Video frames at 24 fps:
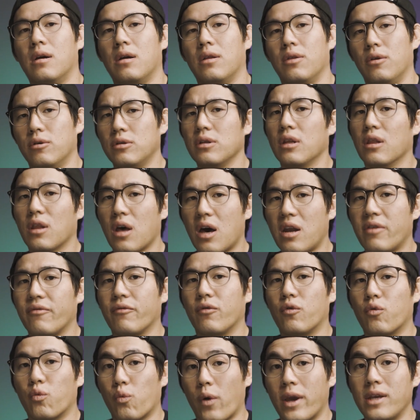There's a lot
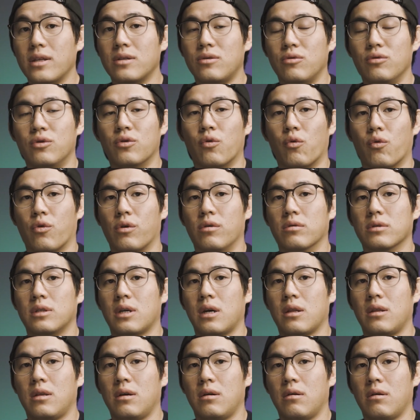of great tutorials
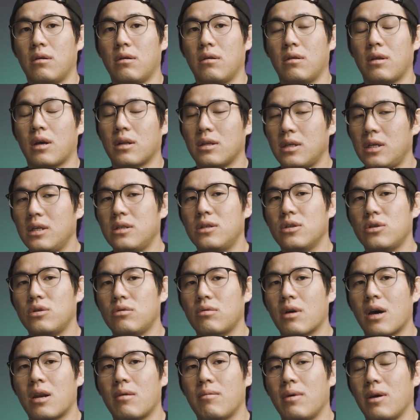out there that teaches
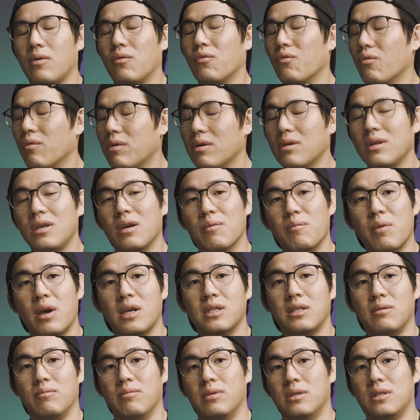you how to make really
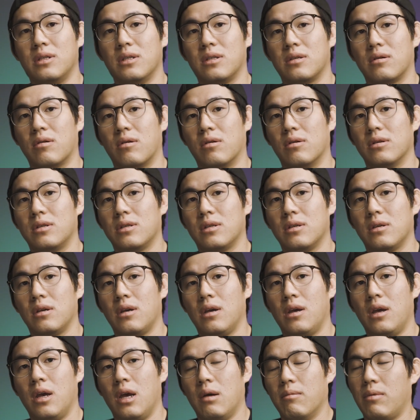amazing business cards.
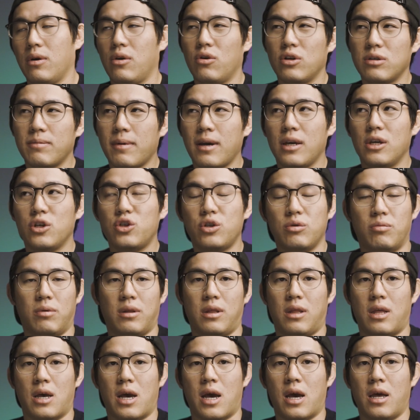But here's my issue
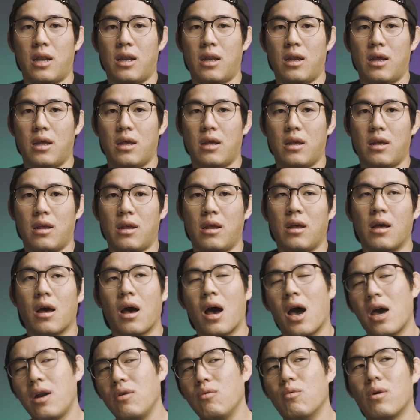with that.
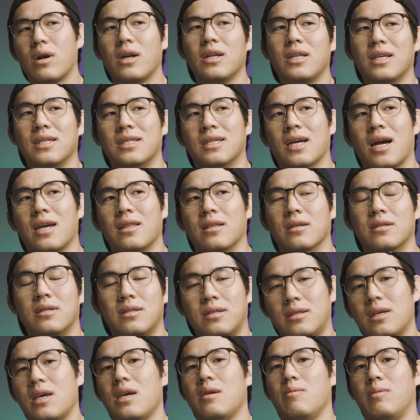I don't want to design the
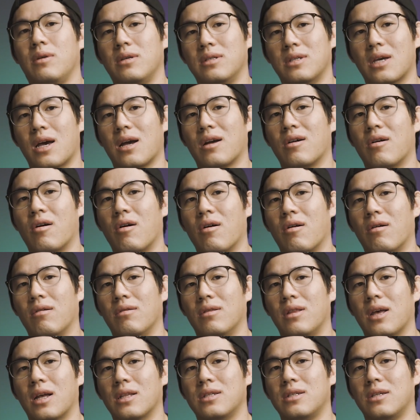same exact
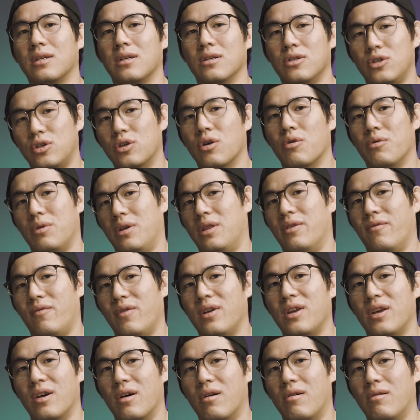card that's shown in the
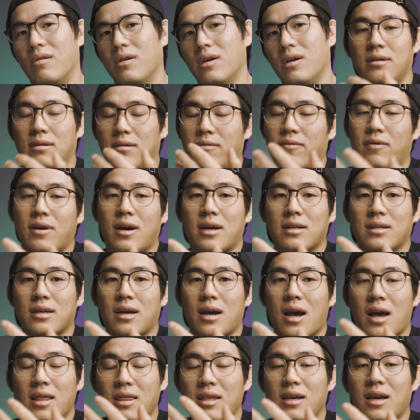video. In fact,
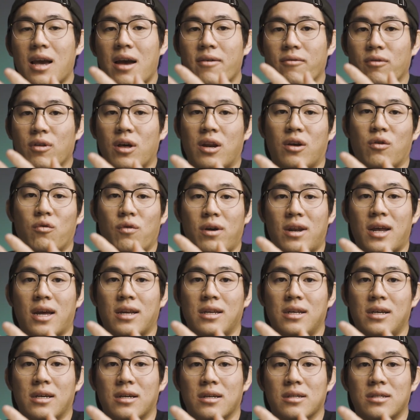I think I have a lot of great
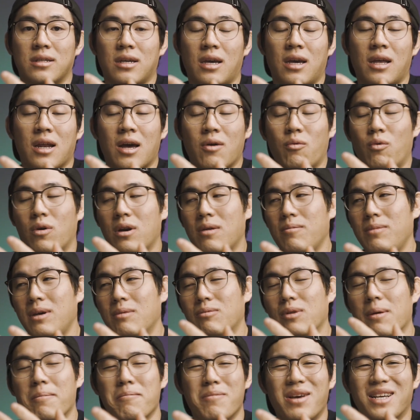ideas and I want to be
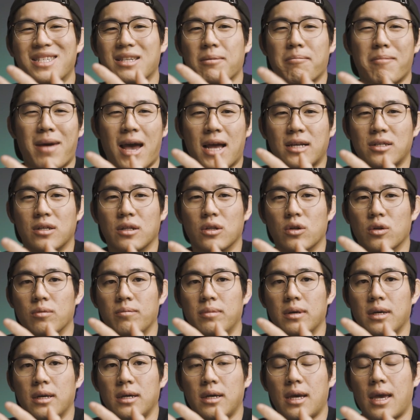able to mix and match a little
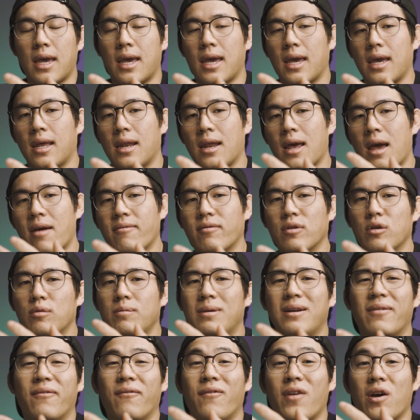bit and have a little
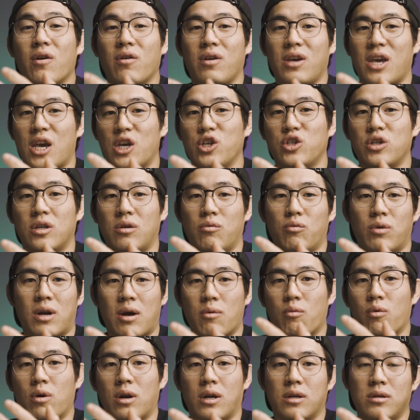bit of variation in what
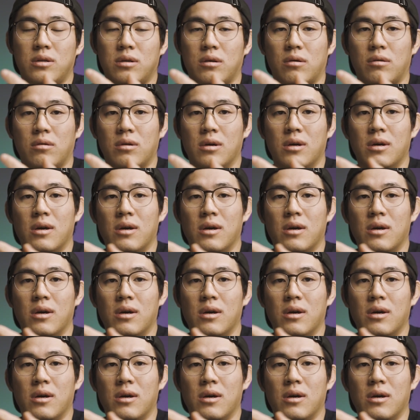I want to do.